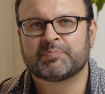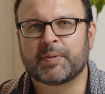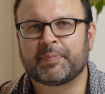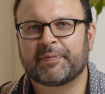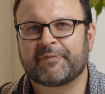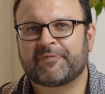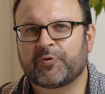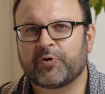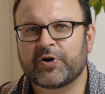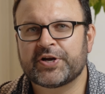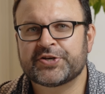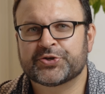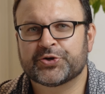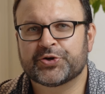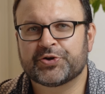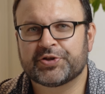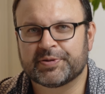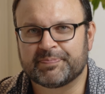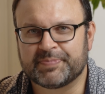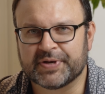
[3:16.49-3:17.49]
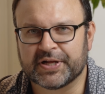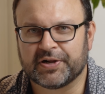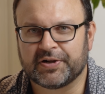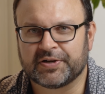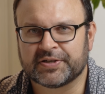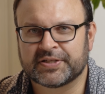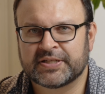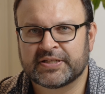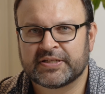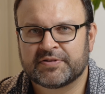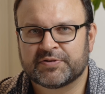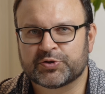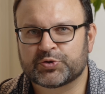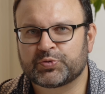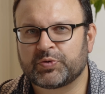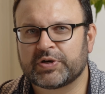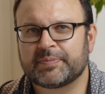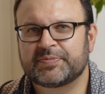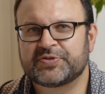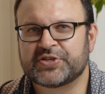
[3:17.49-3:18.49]
But before I show you the build, there's
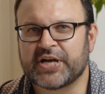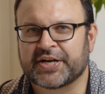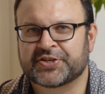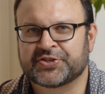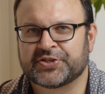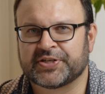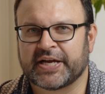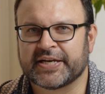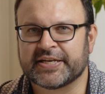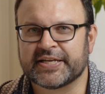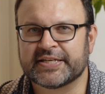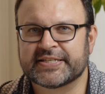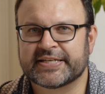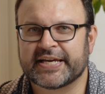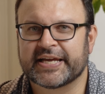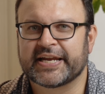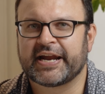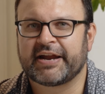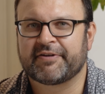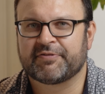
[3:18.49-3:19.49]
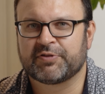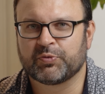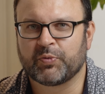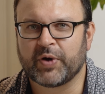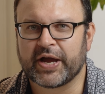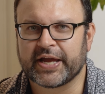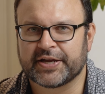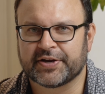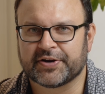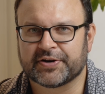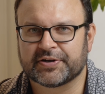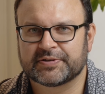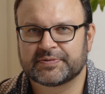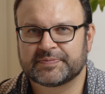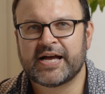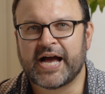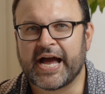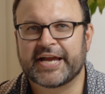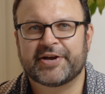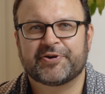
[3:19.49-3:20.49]
one objection I need to get out of the way here.
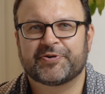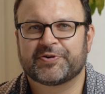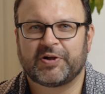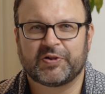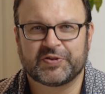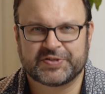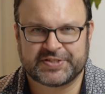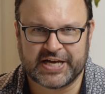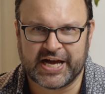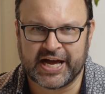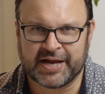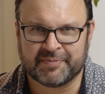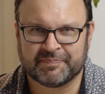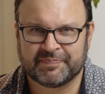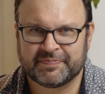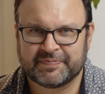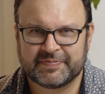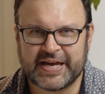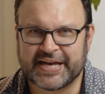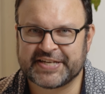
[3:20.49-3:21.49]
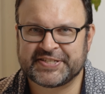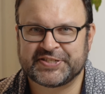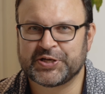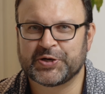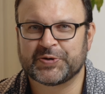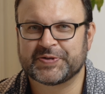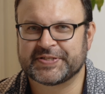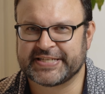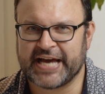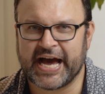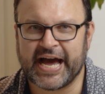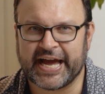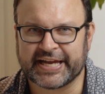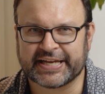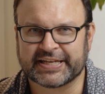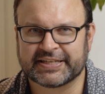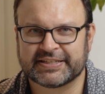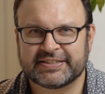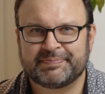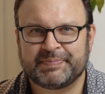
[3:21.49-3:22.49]
I hear it all the time. SEO is
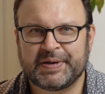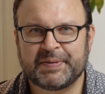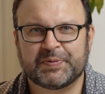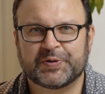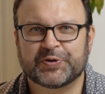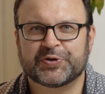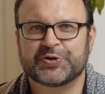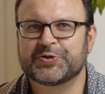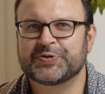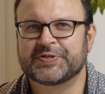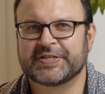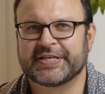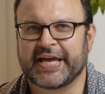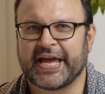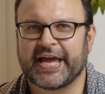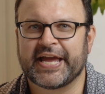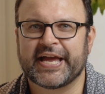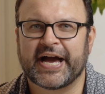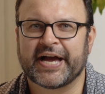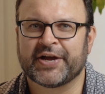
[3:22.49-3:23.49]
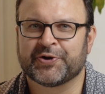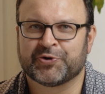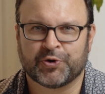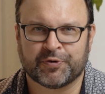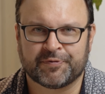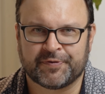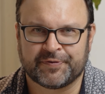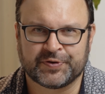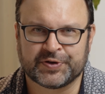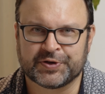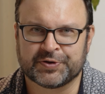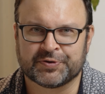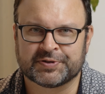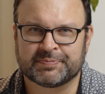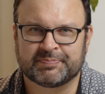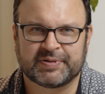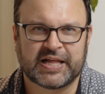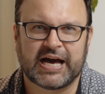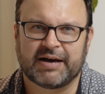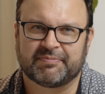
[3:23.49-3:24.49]
dying. People are using AI
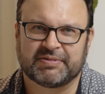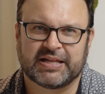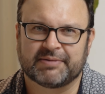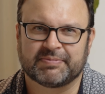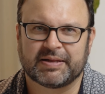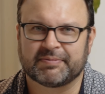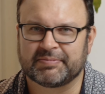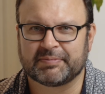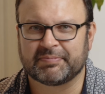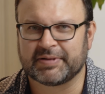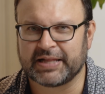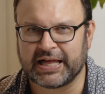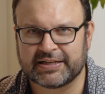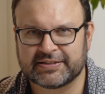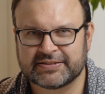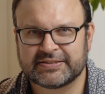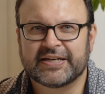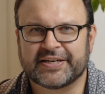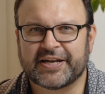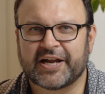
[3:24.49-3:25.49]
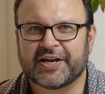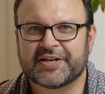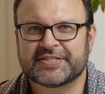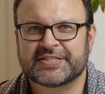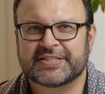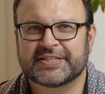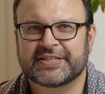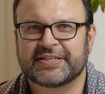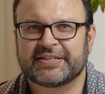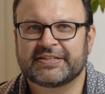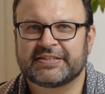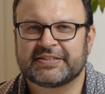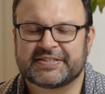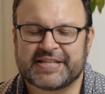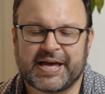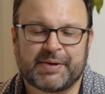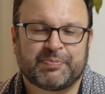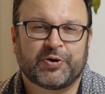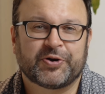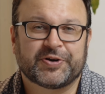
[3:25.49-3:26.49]
overviews, blah, blah, blah, blah, blah. And honestly,
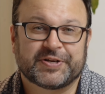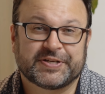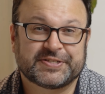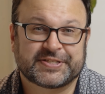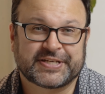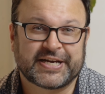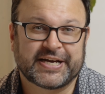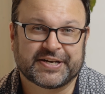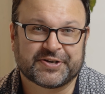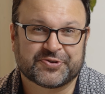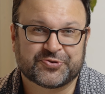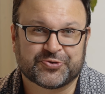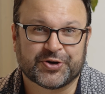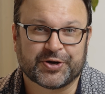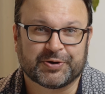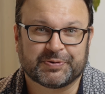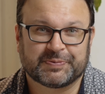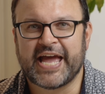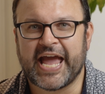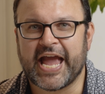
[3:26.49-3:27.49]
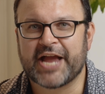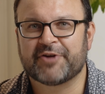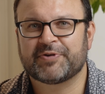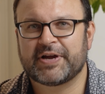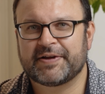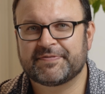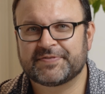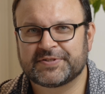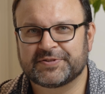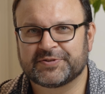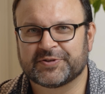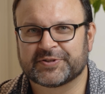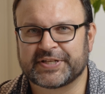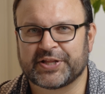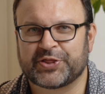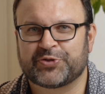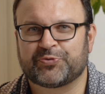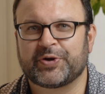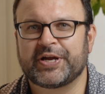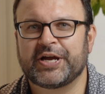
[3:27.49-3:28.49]
that part is kind of true. Ahrefs looked
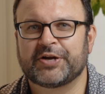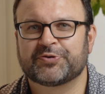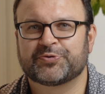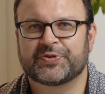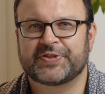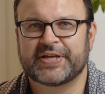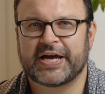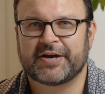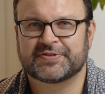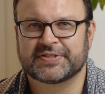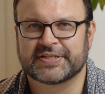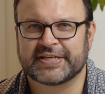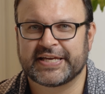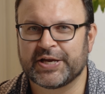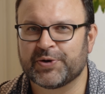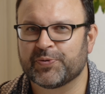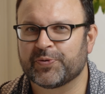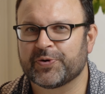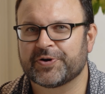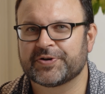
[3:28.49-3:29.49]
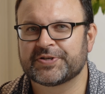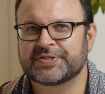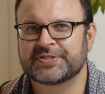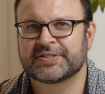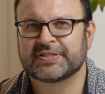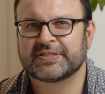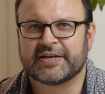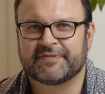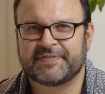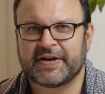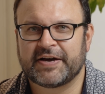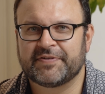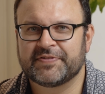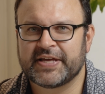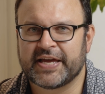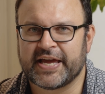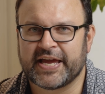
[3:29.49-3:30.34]
at 300,000 keywords and found that